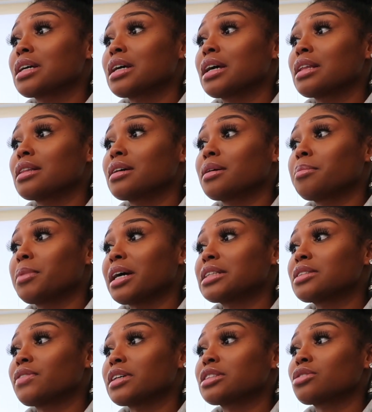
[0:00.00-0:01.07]
in the
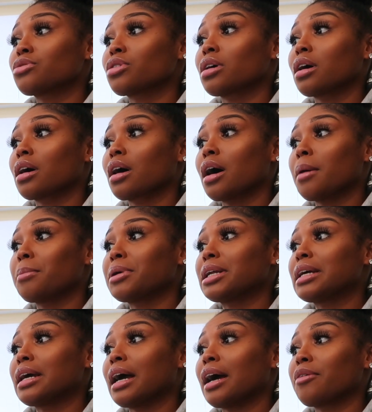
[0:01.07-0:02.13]
best vessel
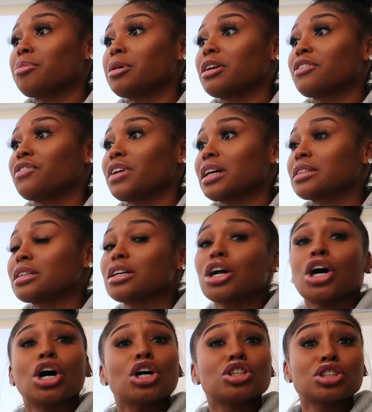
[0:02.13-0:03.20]
company have been affected?
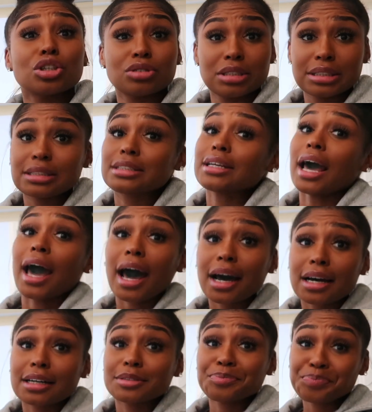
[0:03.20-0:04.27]
So
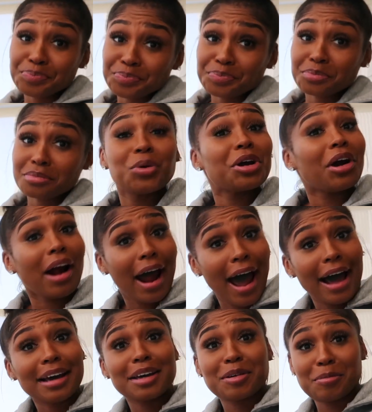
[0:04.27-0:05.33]
today we are
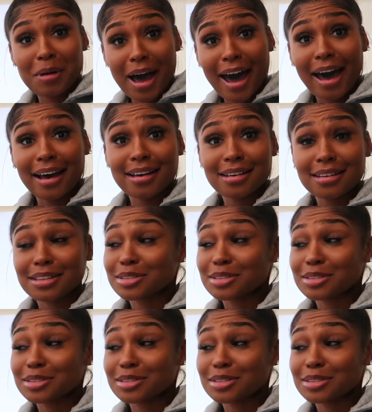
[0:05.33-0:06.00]
hacking back.